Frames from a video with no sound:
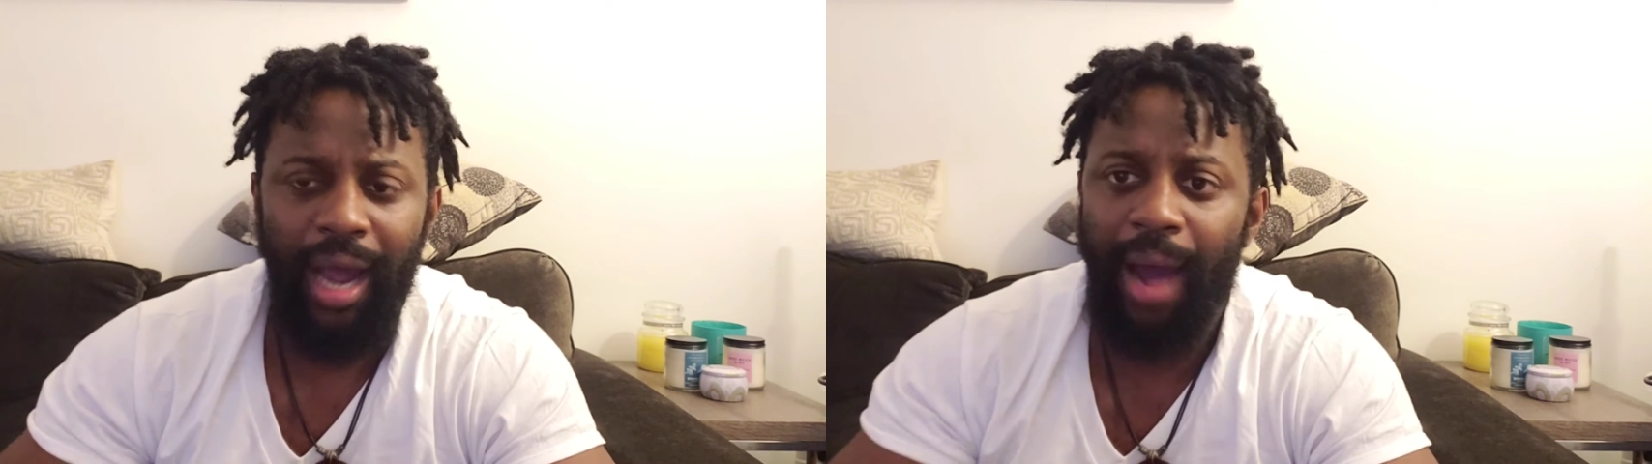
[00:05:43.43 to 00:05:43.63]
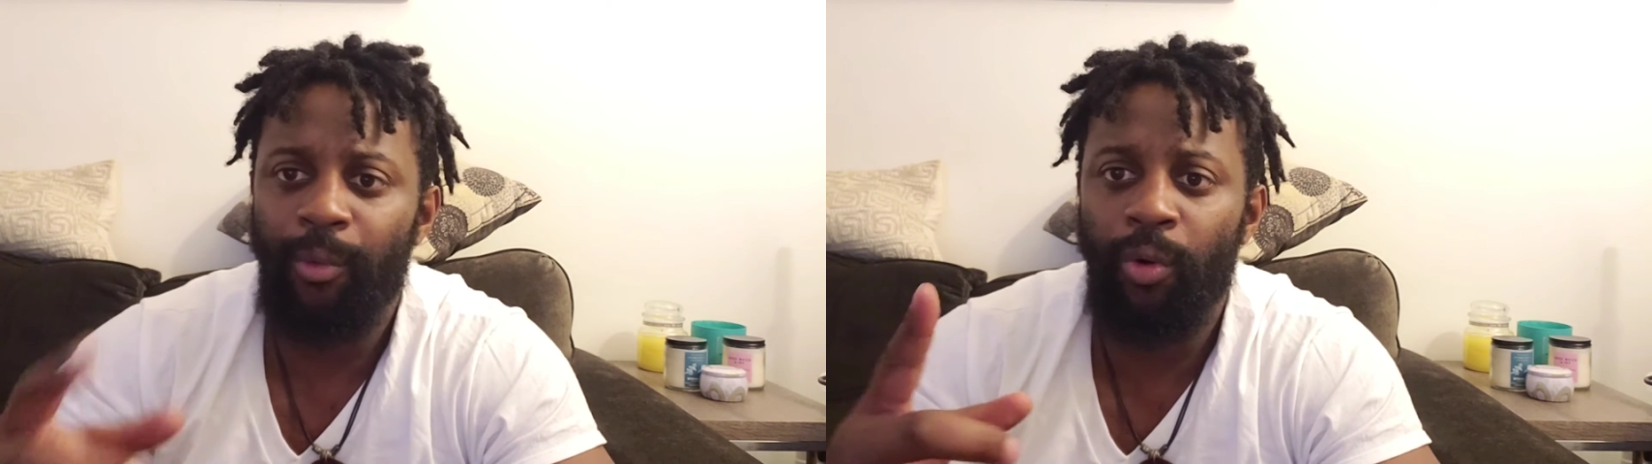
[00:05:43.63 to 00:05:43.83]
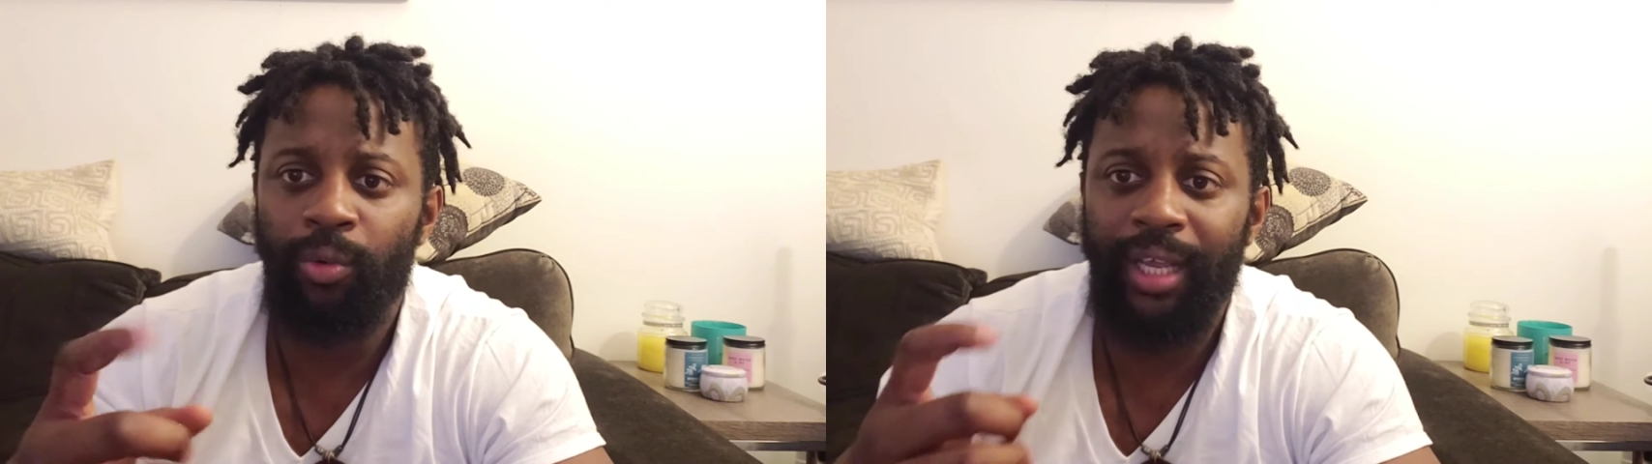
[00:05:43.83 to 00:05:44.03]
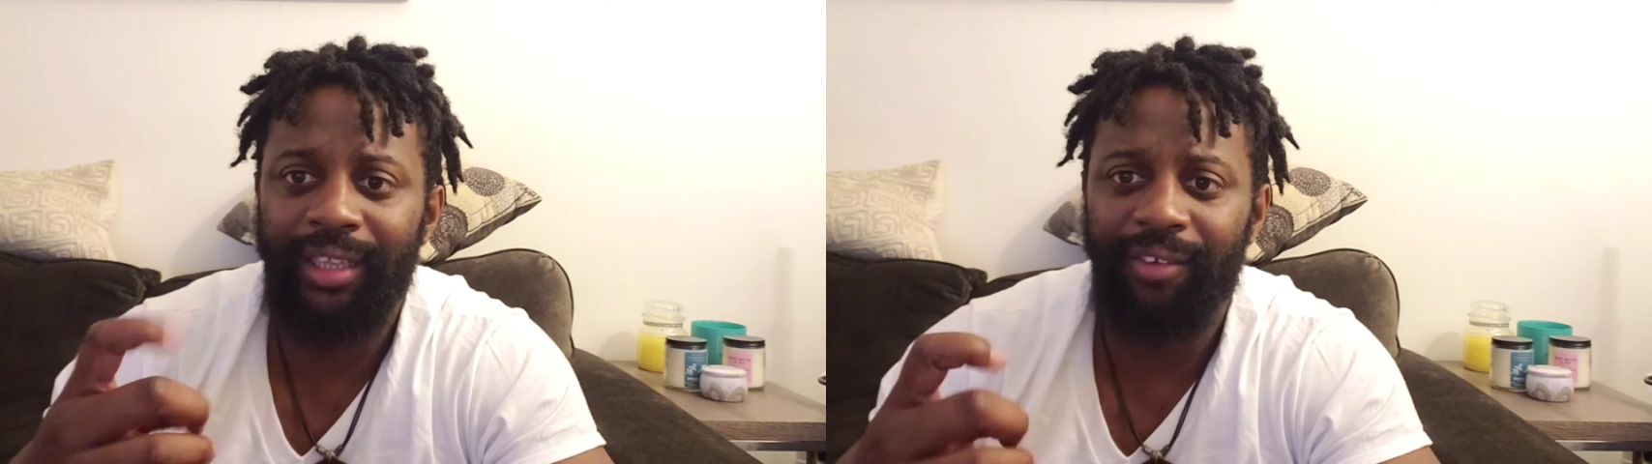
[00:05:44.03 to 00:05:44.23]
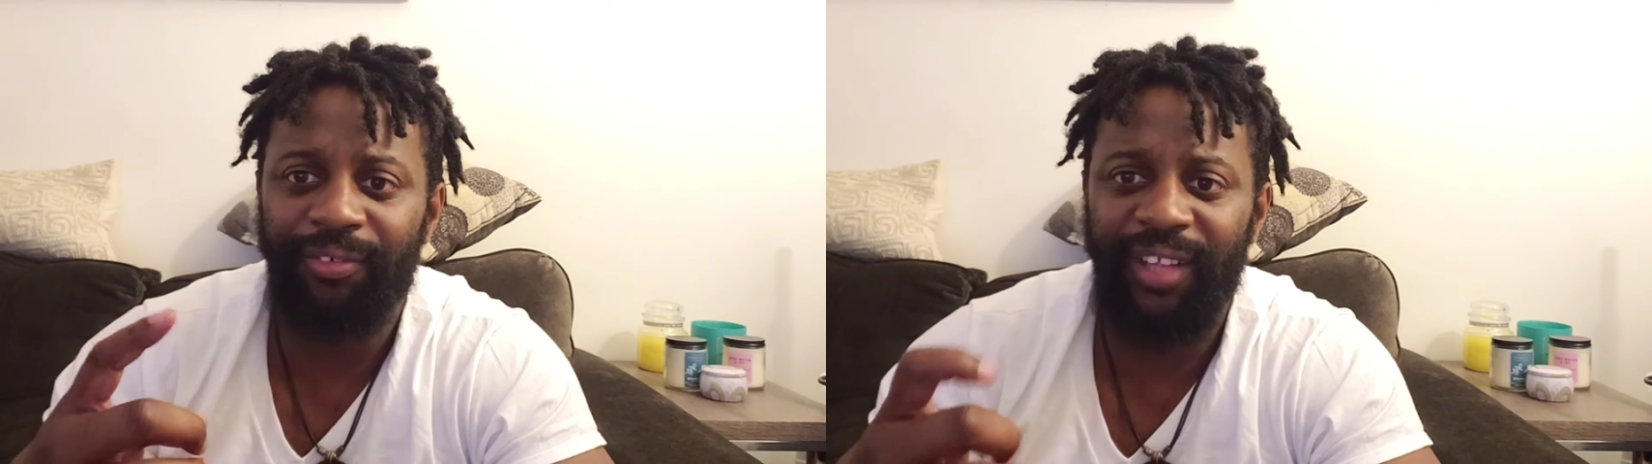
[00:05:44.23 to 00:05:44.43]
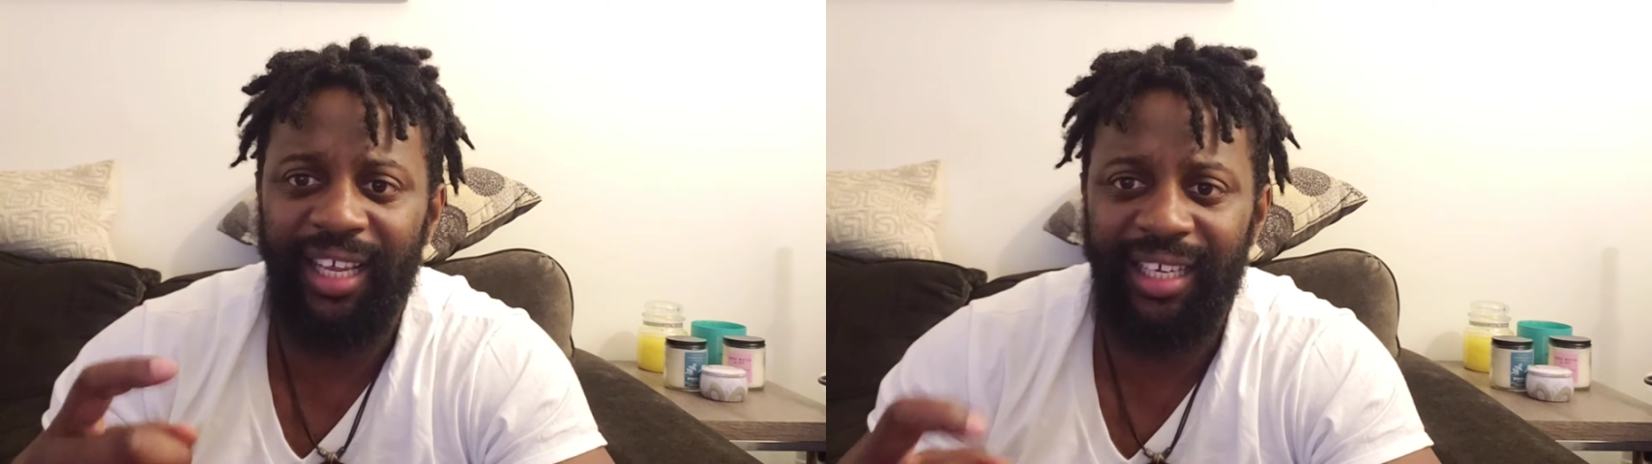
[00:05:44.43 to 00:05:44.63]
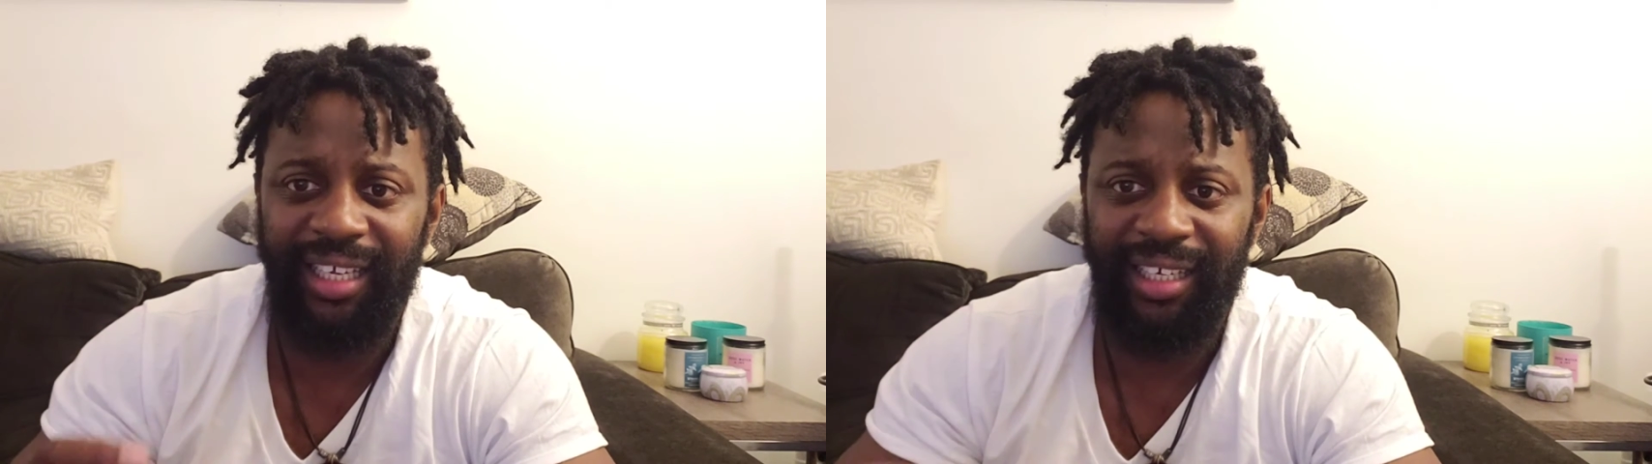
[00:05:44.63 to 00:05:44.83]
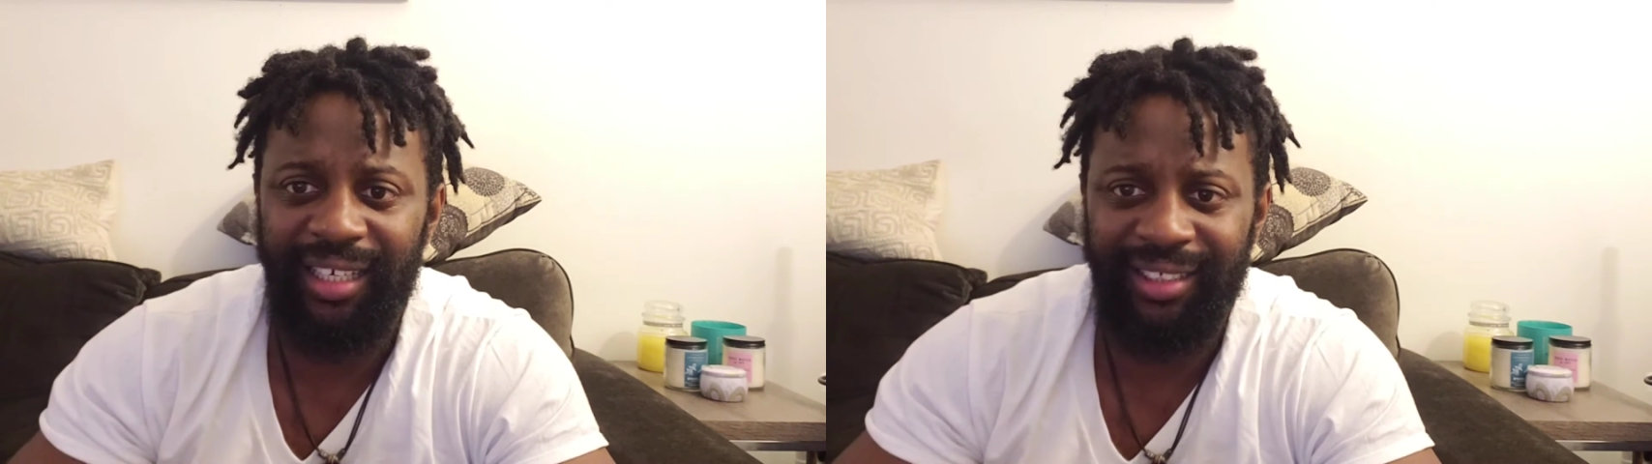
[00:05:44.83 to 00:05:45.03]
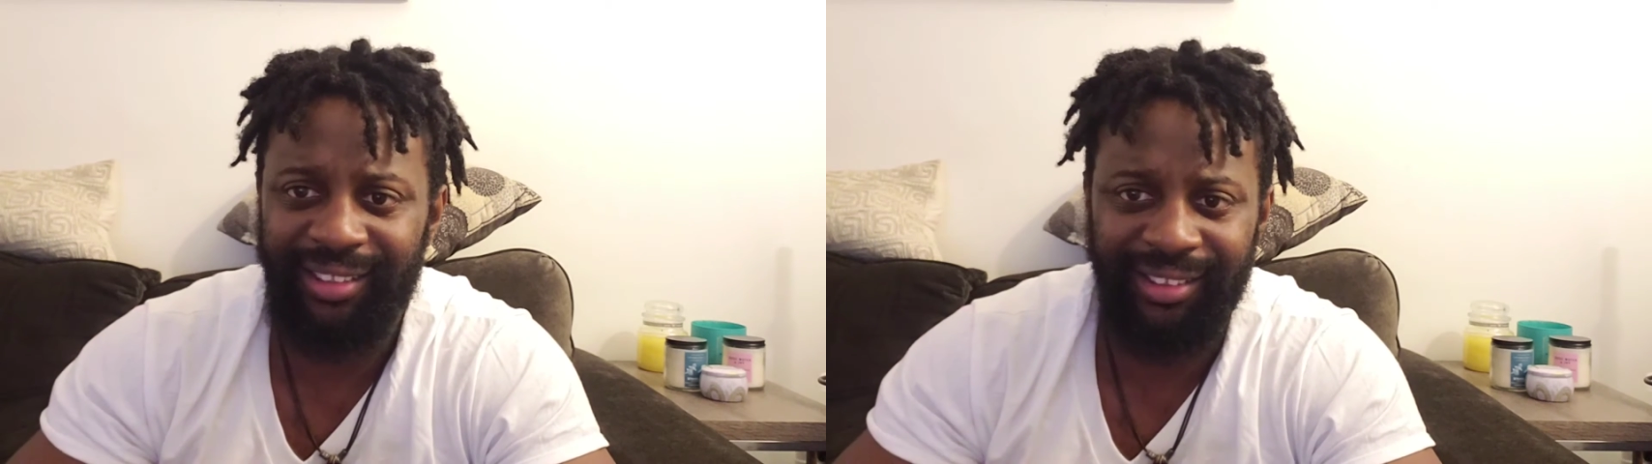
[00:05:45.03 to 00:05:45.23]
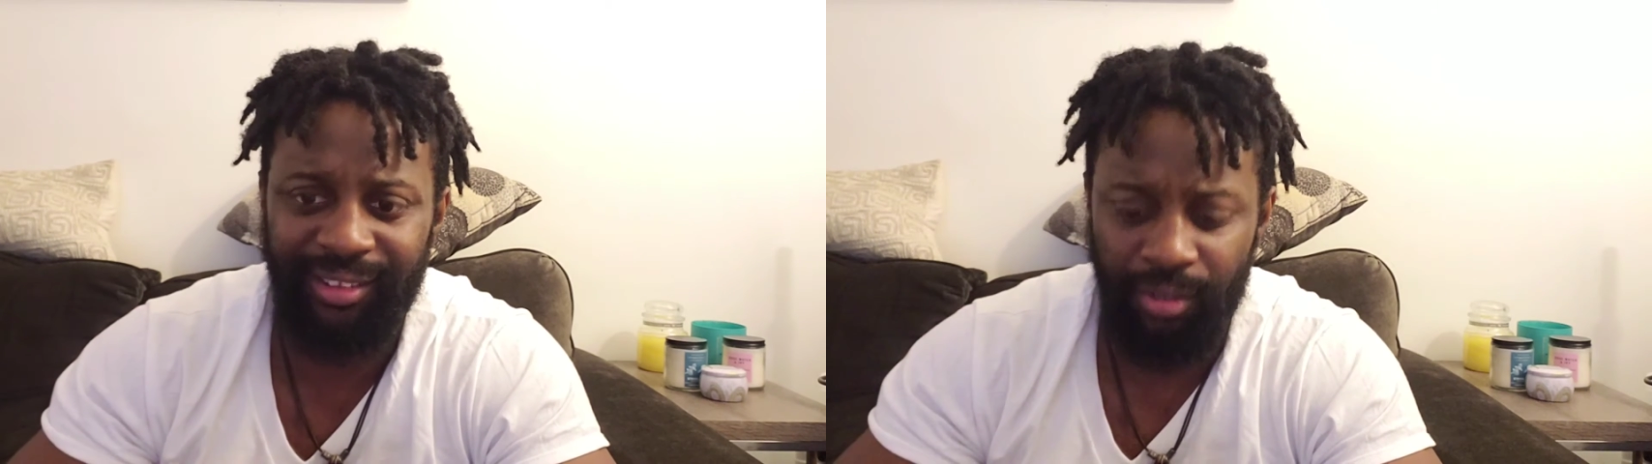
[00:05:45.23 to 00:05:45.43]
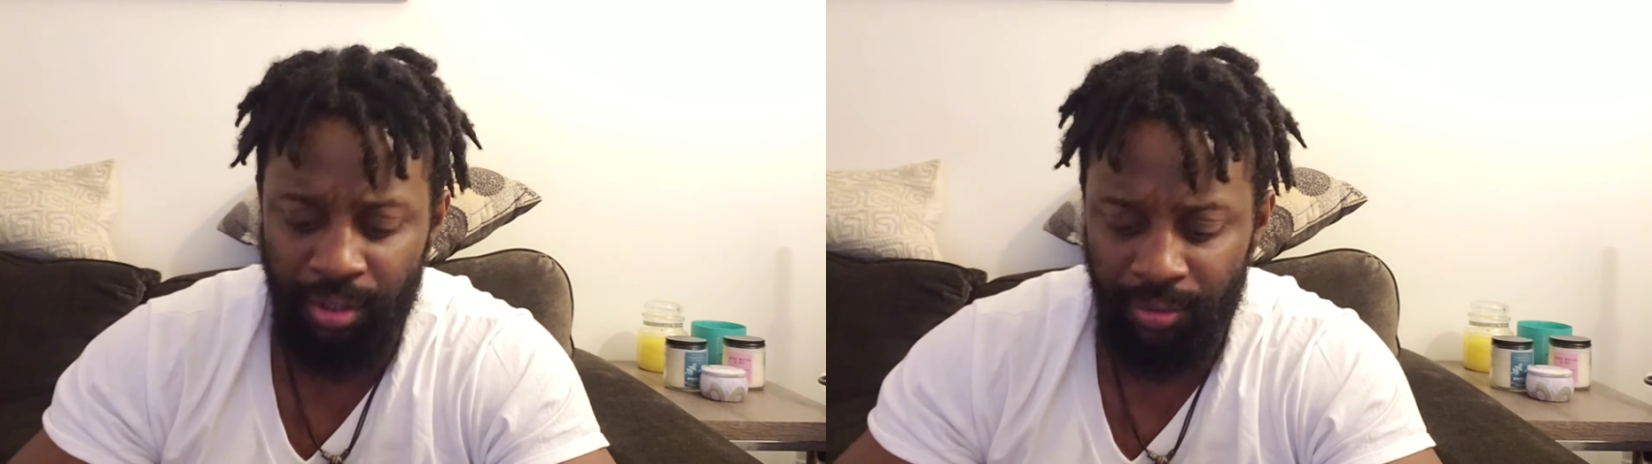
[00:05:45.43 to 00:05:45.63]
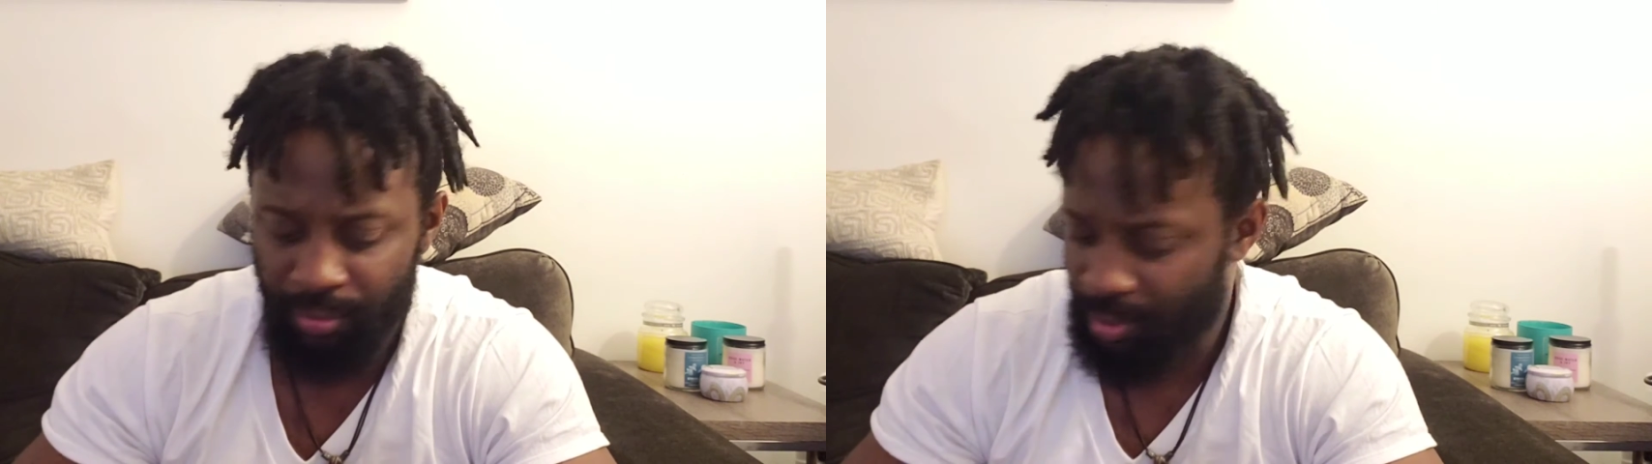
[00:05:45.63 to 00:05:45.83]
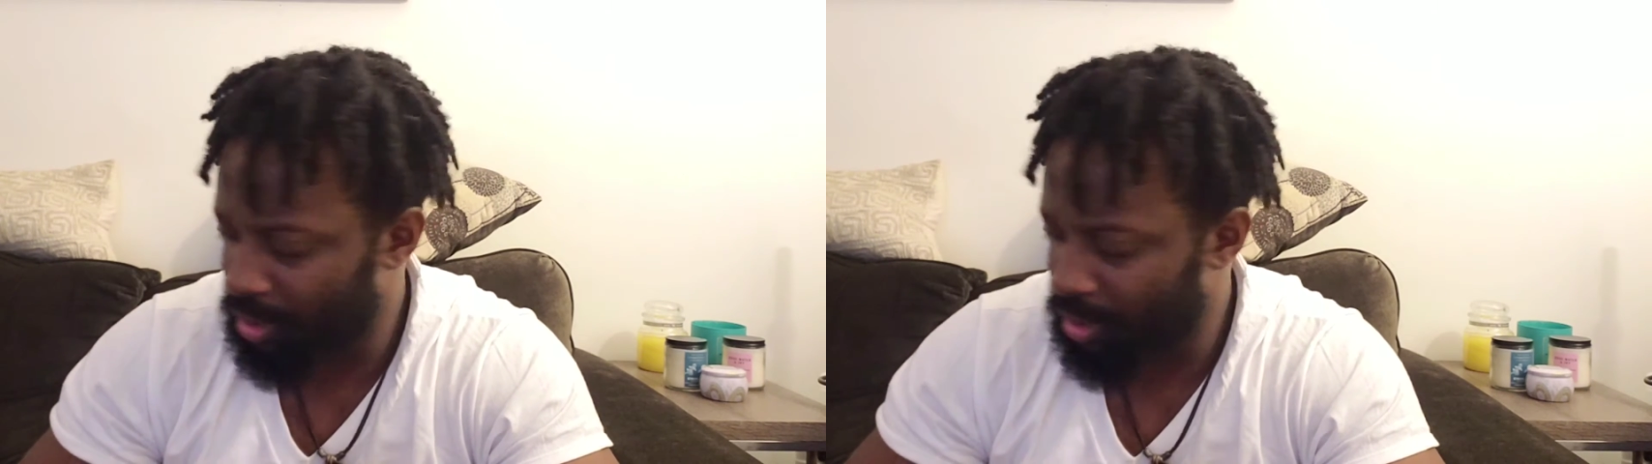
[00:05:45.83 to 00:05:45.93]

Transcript: I won't get the flakiness, you know?